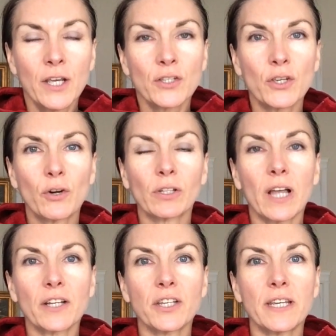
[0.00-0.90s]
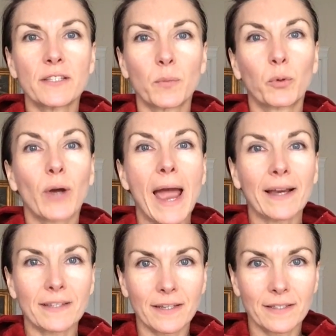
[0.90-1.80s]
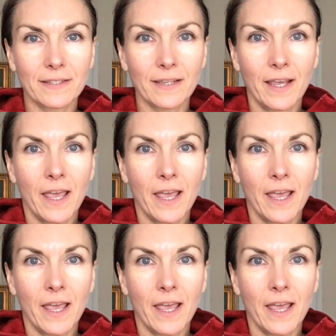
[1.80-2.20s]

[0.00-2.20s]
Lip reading: So Yogilachi is a practice